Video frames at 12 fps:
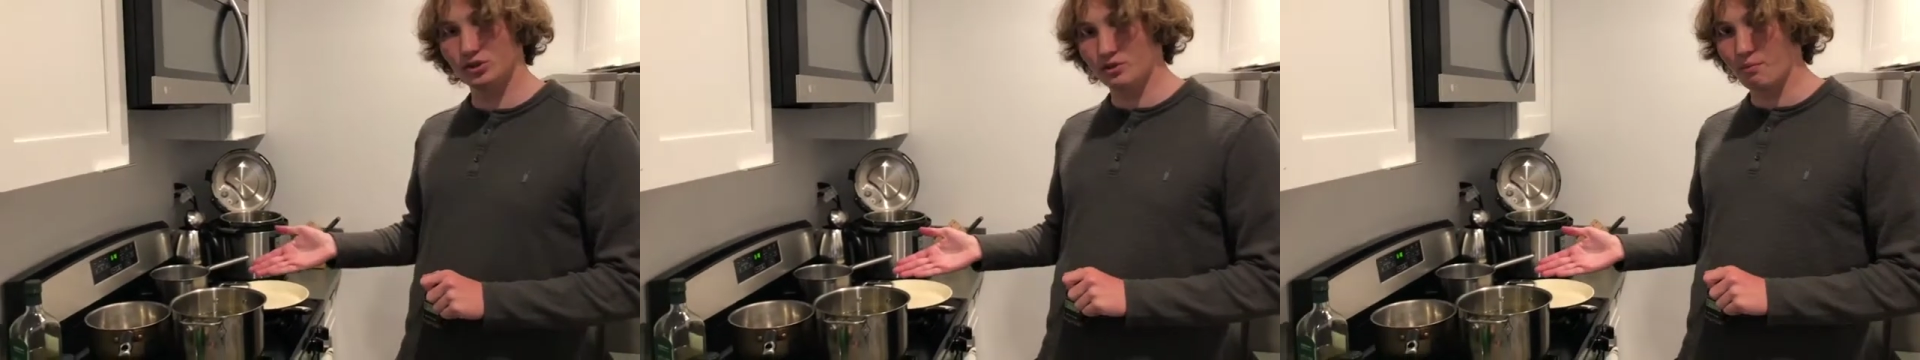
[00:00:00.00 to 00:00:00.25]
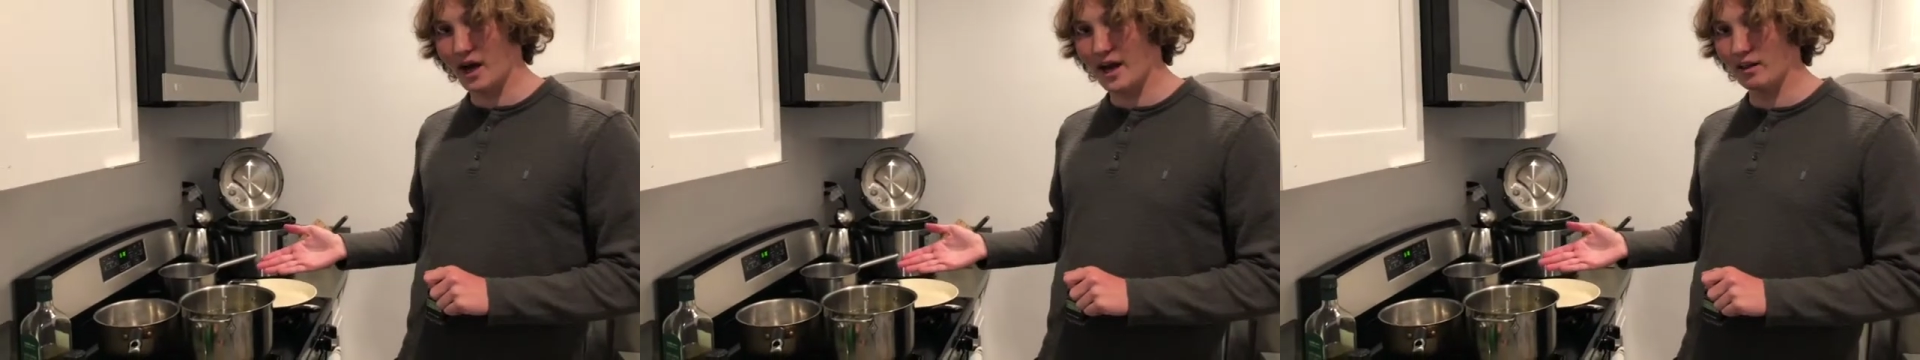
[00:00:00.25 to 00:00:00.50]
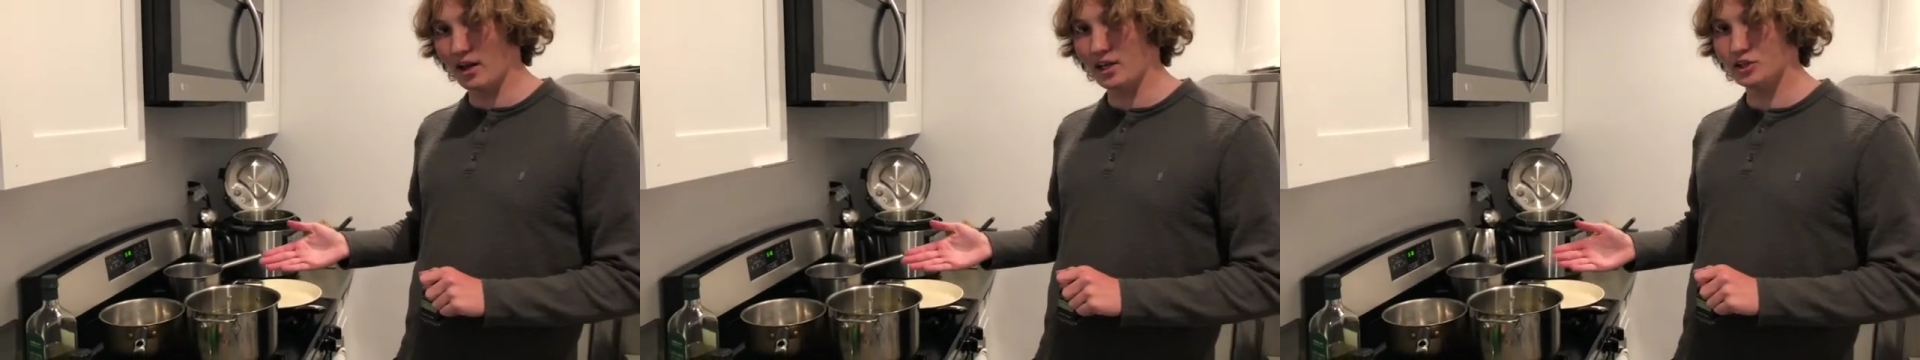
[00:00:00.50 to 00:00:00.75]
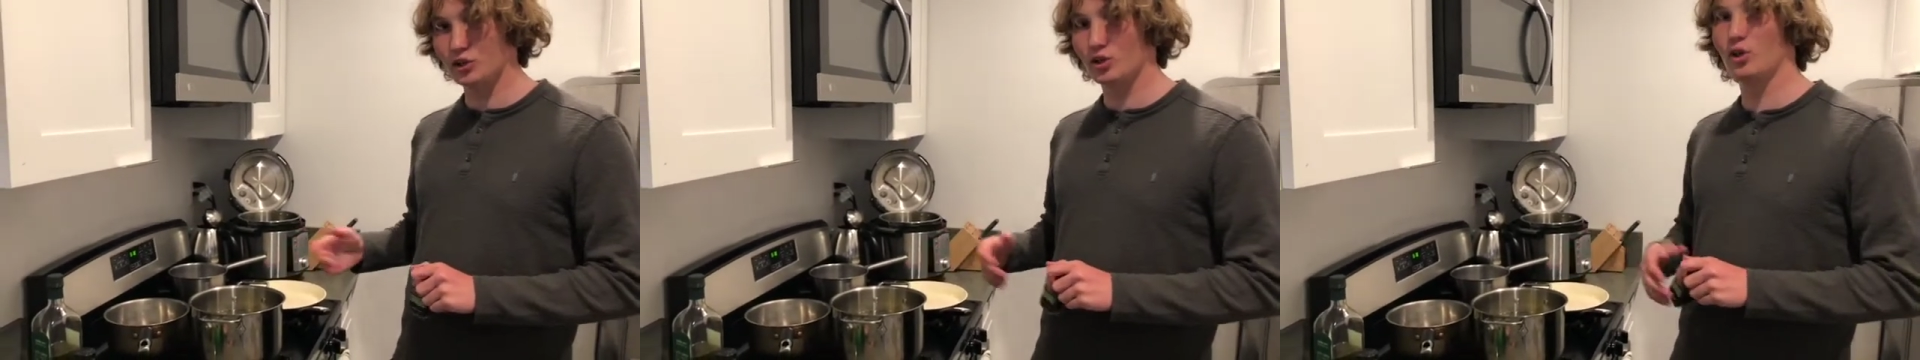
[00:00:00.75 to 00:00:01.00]
some
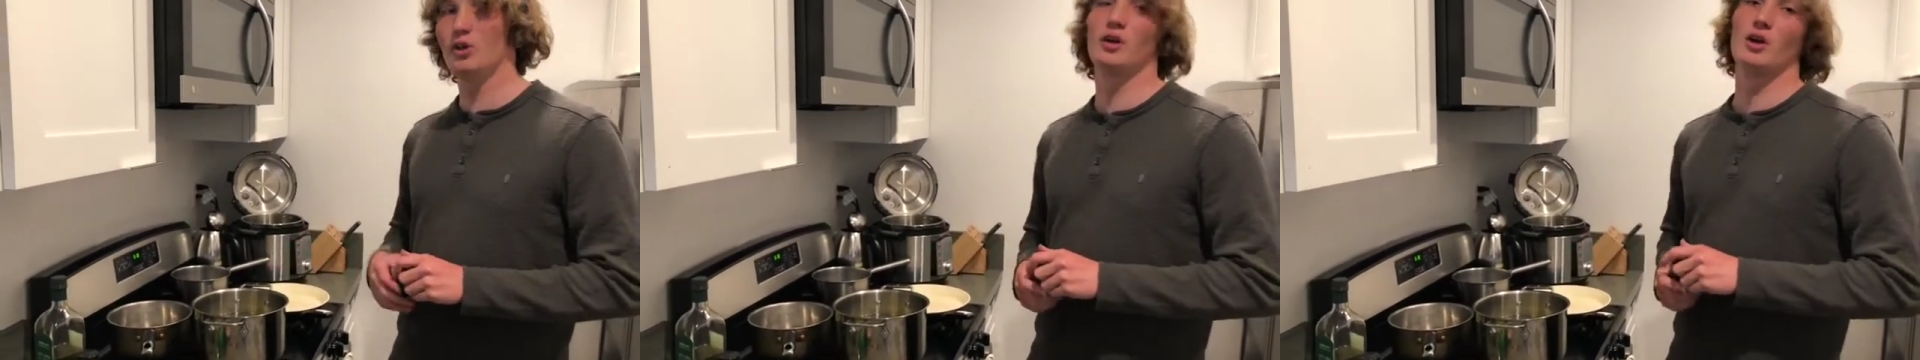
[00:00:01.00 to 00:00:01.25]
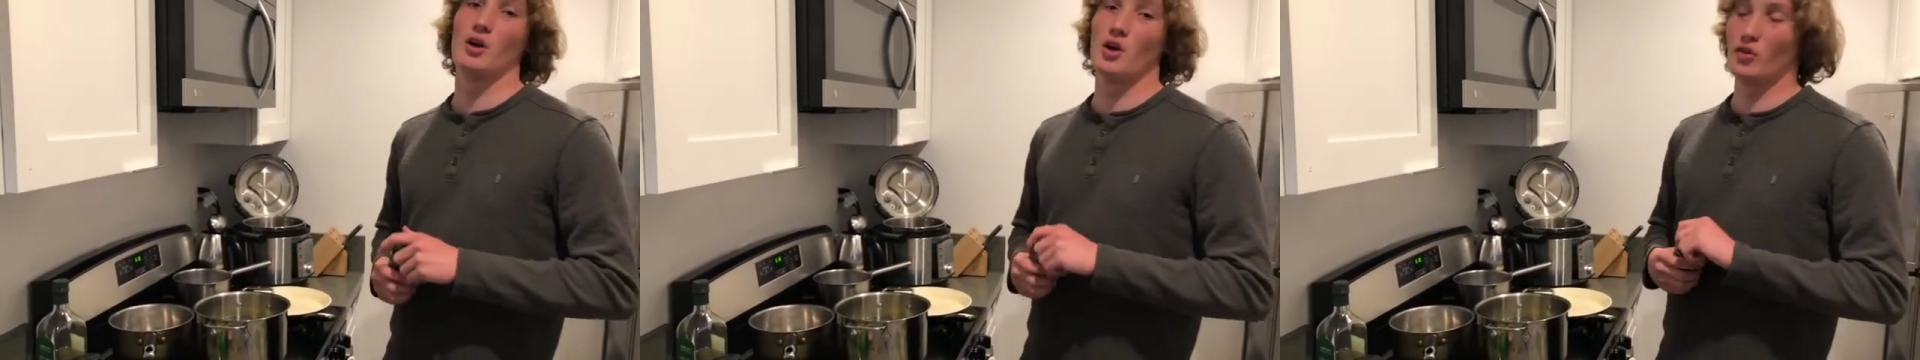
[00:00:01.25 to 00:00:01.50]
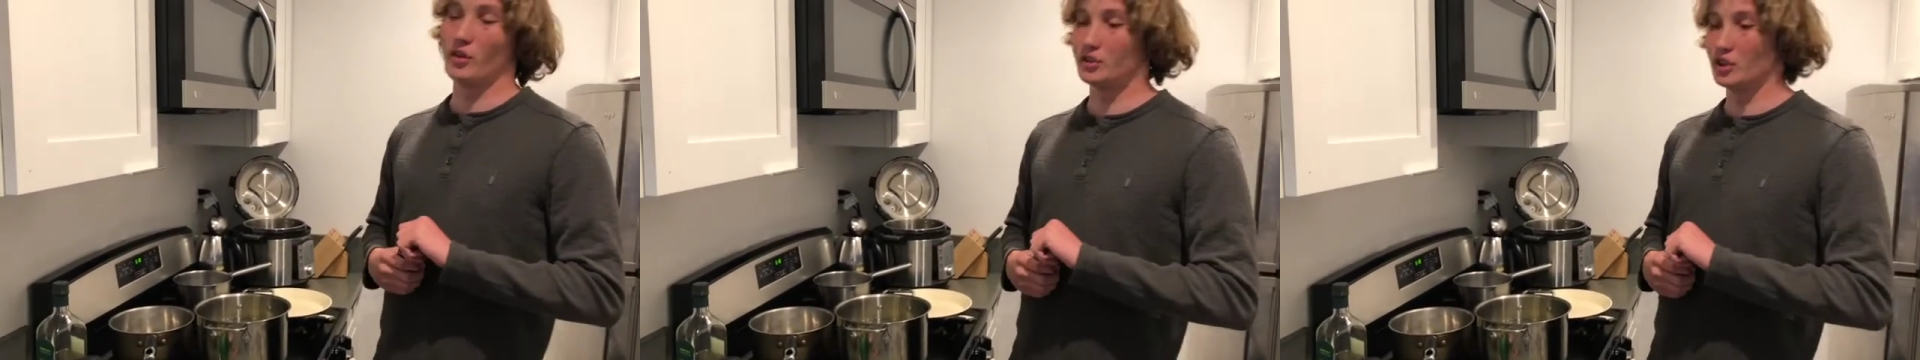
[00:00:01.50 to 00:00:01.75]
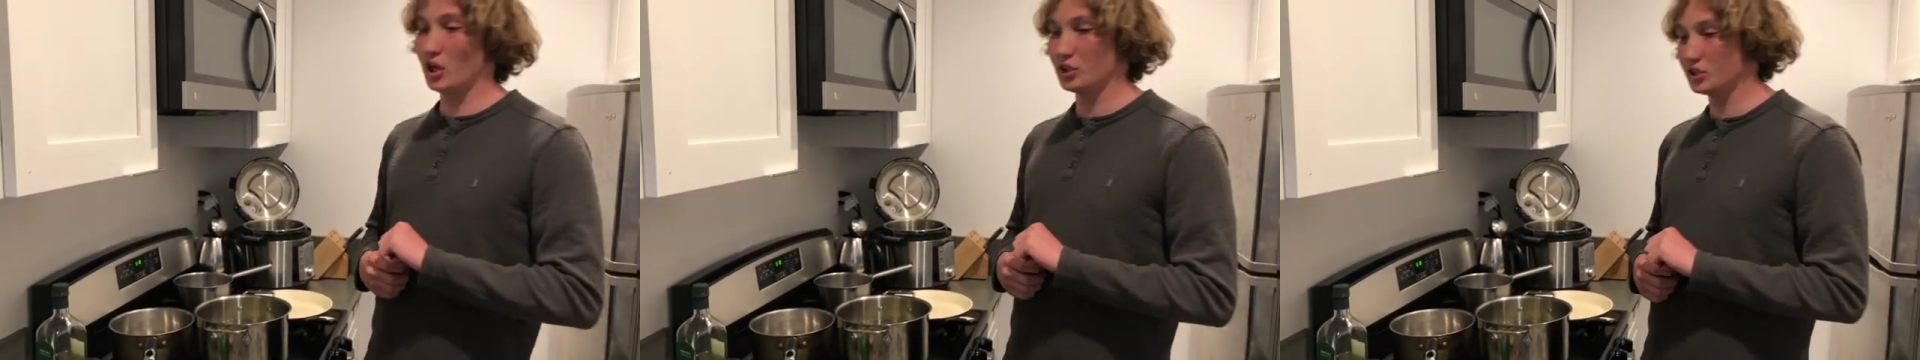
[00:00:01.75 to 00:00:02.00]
biological. There's
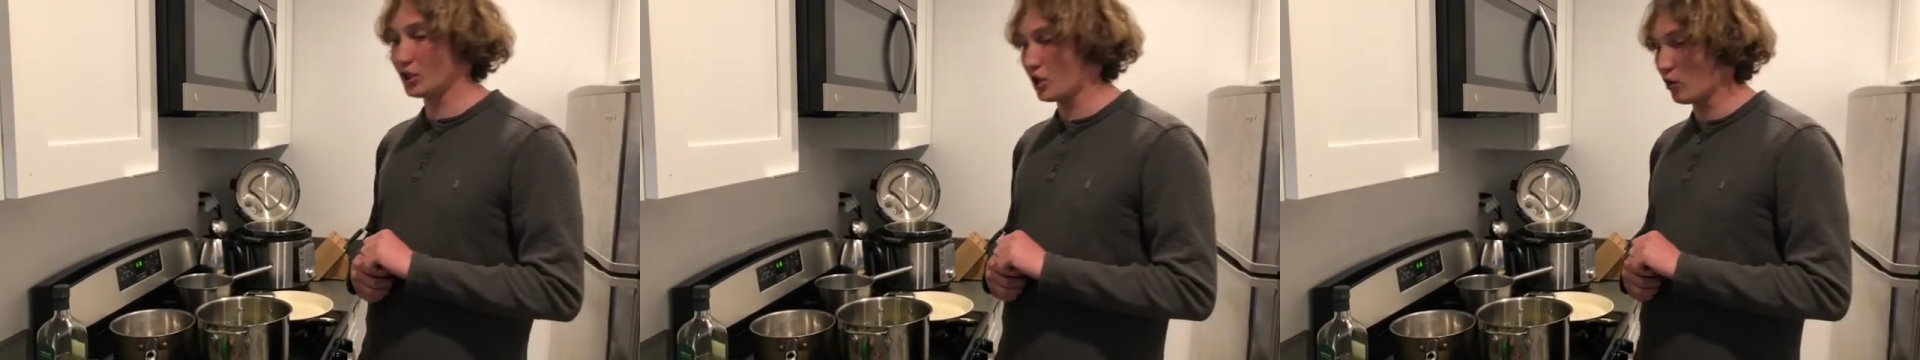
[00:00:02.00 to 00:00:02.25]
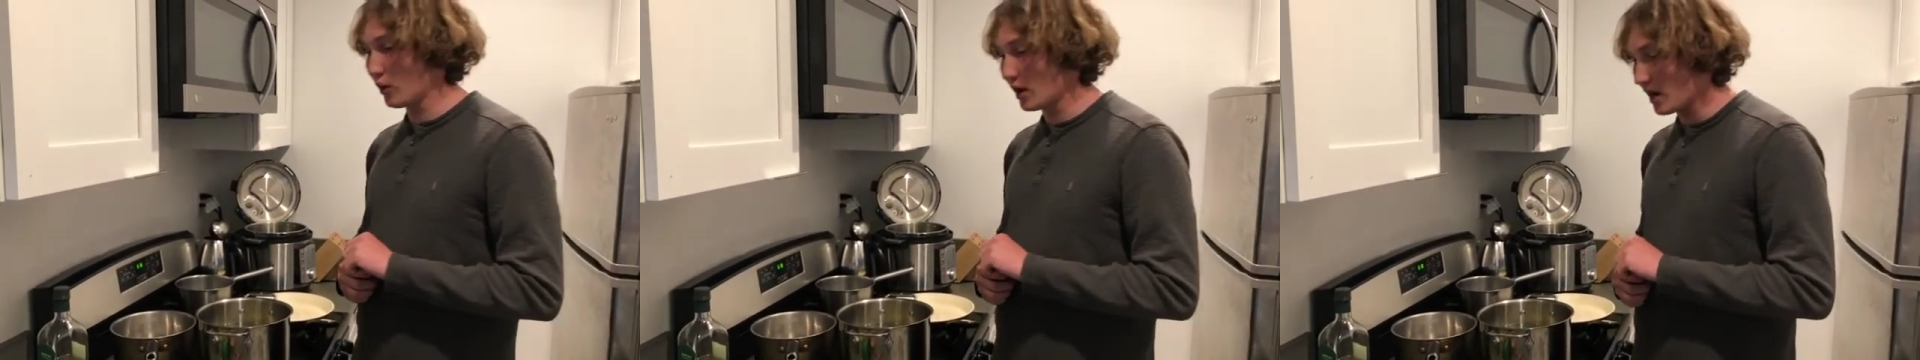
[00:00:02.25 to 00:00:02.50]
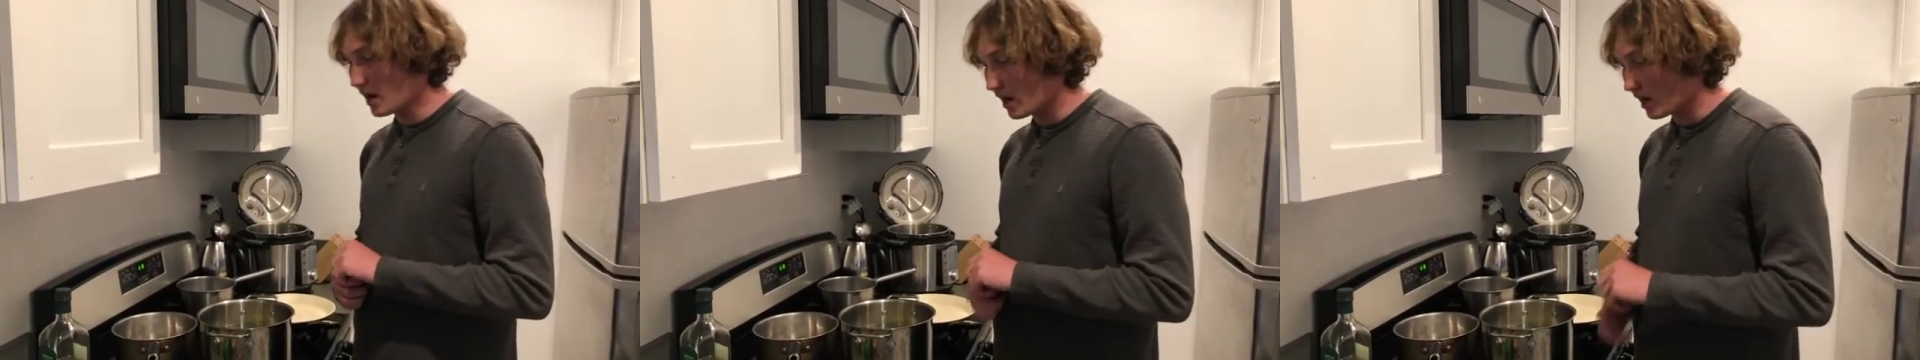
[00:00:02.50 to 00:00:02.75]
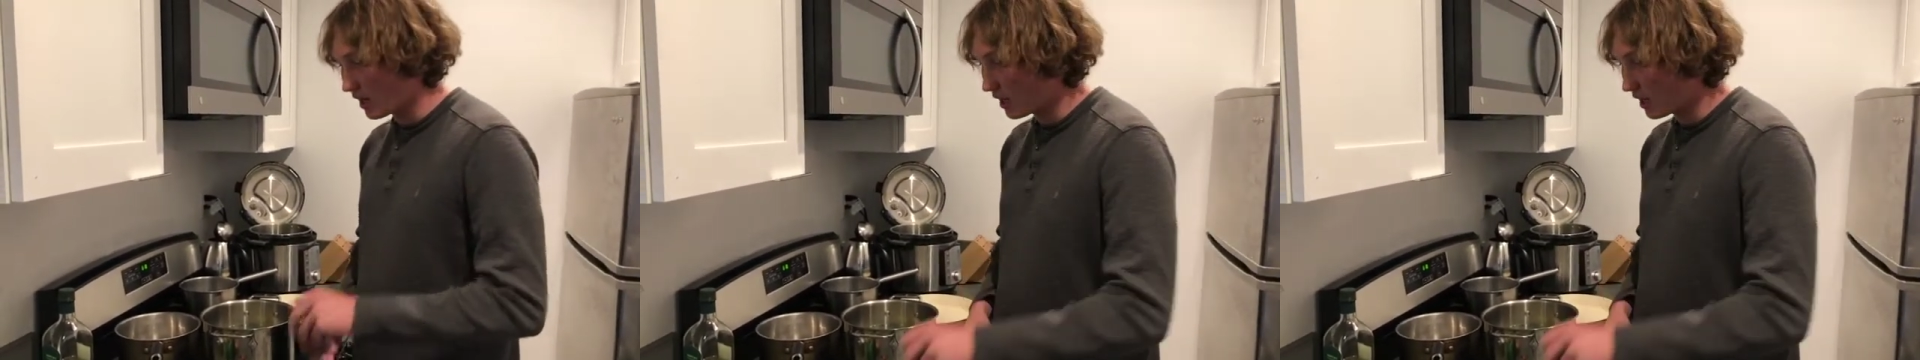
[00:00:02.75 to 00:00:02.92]
also